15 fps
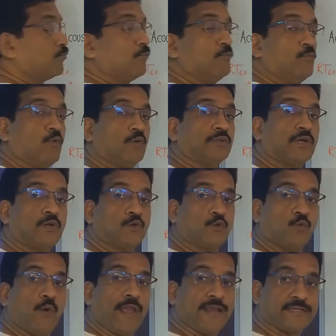Both are
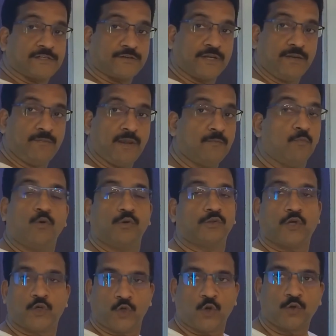too extreme and both
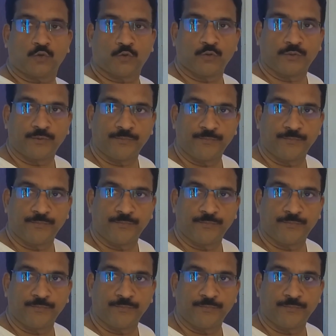are not good.